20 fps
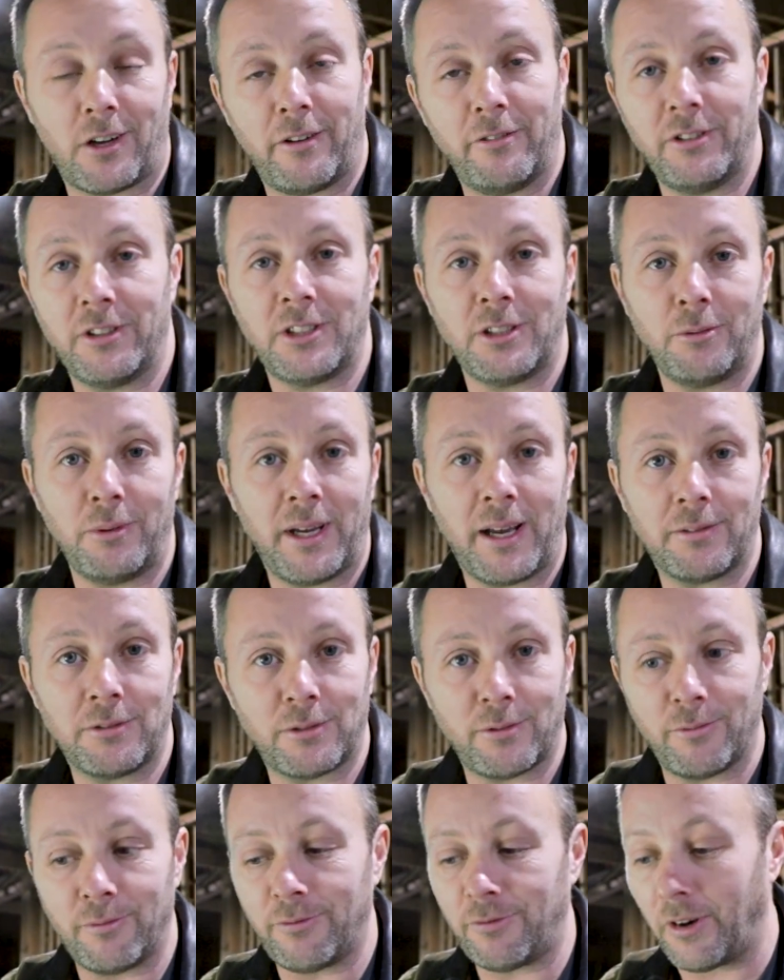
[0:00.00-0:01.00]
Obviously, we have
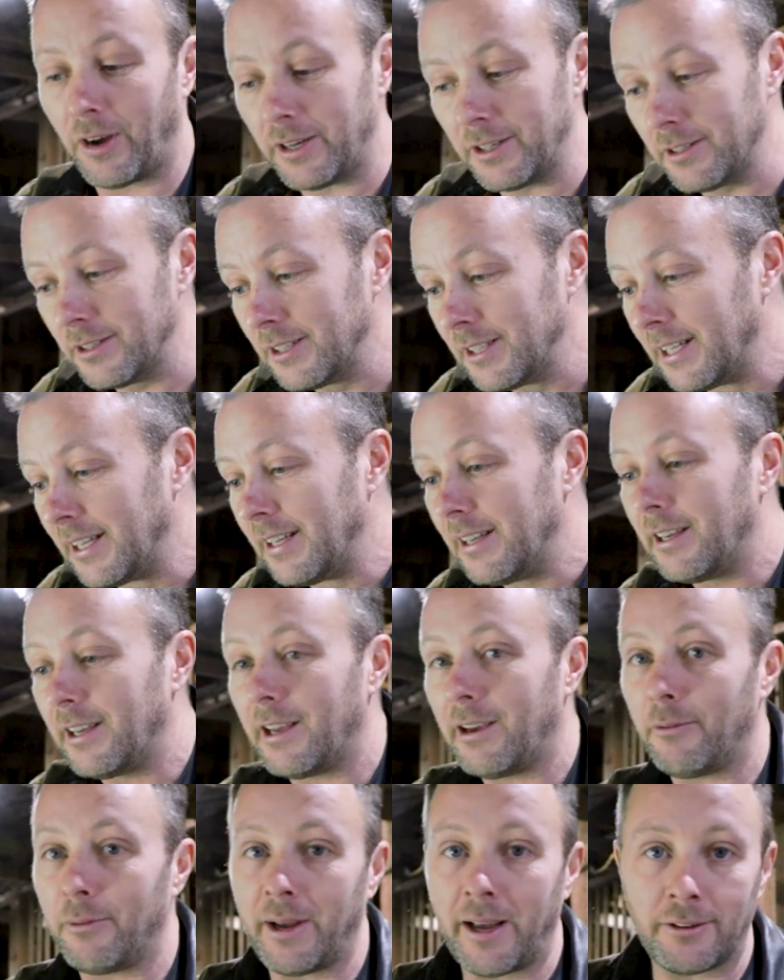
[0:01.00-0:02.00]
some fun
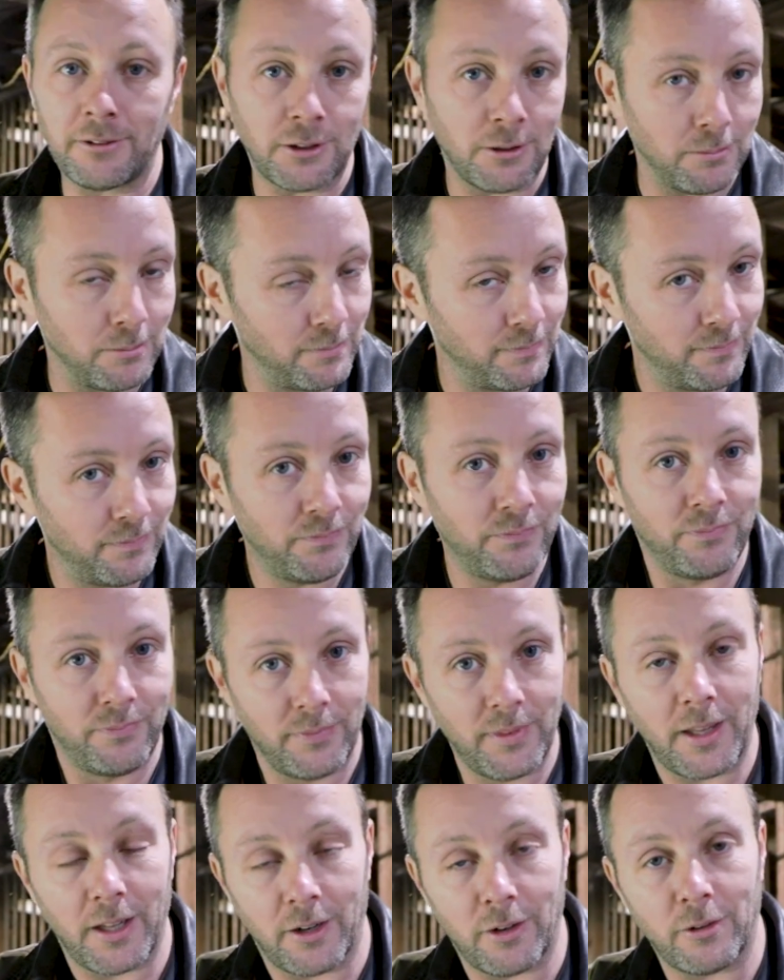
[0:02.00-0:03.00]
and we have some,
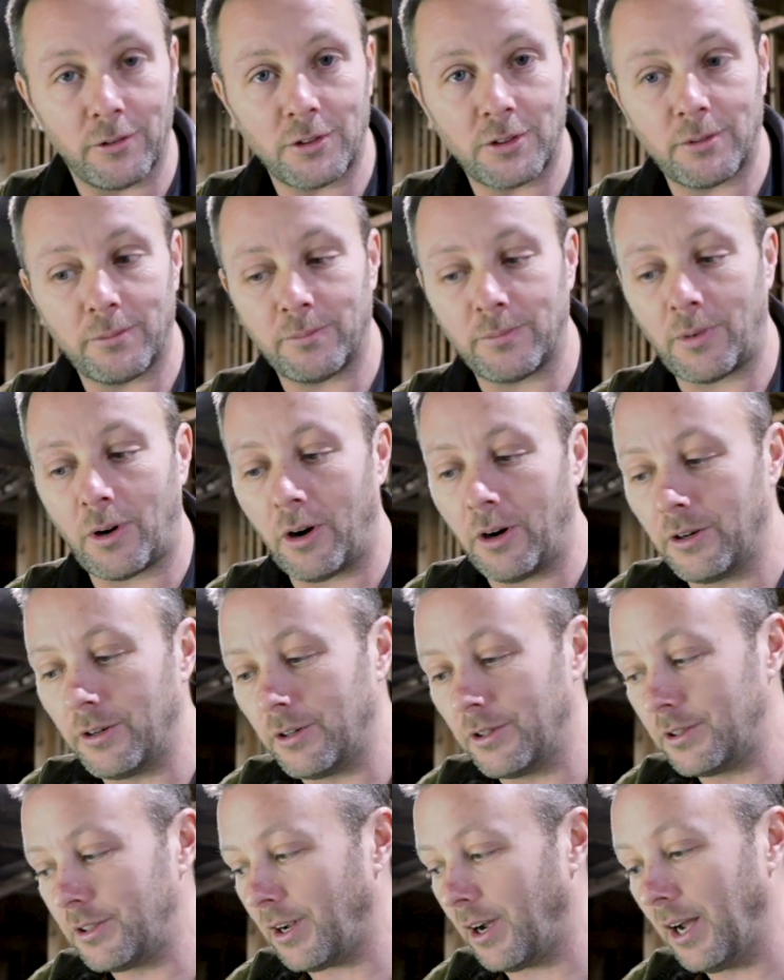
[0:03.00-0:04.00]
you know, some
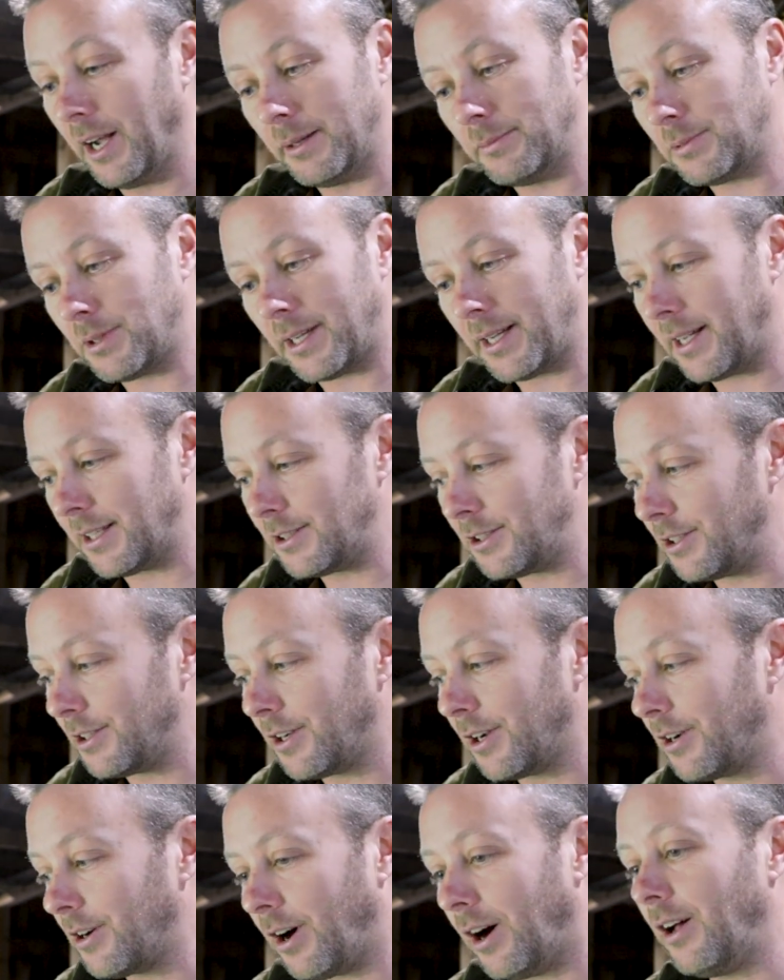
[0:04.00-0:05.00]
harder times, I guess you
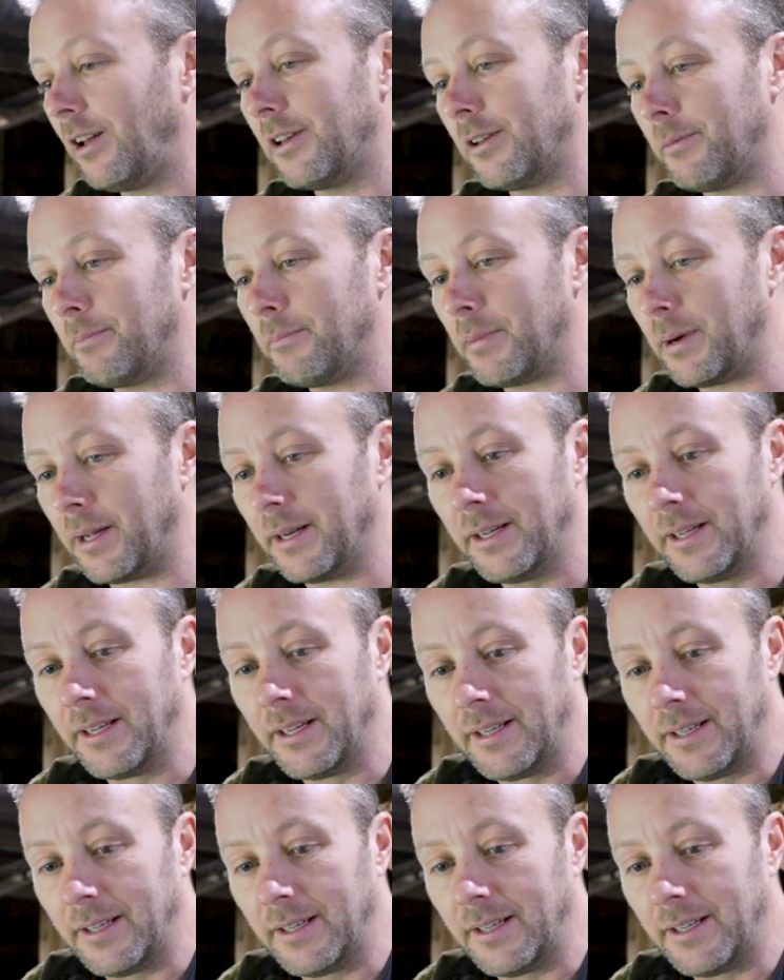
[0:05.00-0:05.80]
could call them, but